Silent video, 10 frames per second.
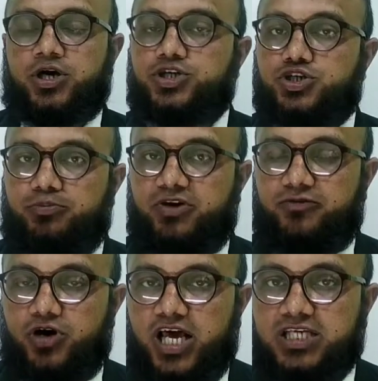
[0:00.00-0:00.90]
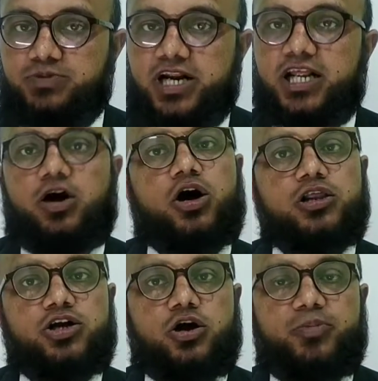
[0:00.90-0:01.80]
So before explaining all
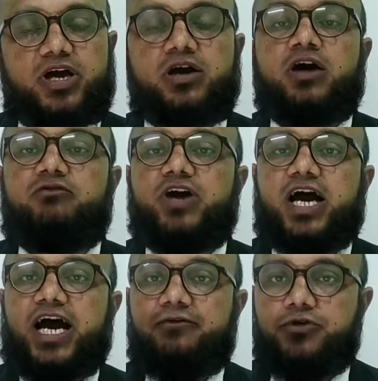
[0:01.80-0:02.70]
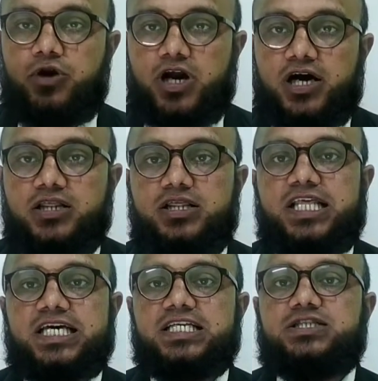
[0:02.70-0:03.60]
the topic, we have to learn
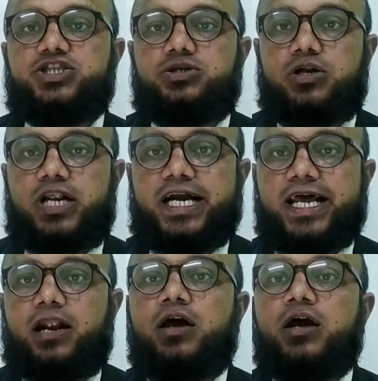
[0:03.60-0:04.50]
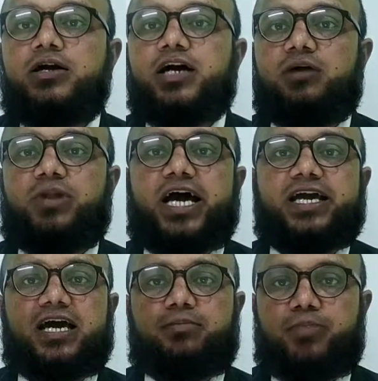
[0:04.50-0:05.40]
these little terms
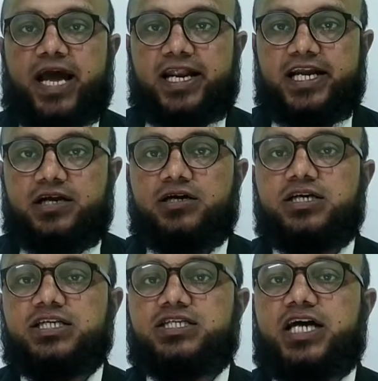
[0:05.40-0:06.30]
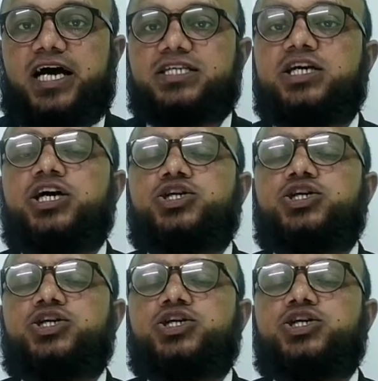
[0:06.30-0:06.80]
like a planet, stars.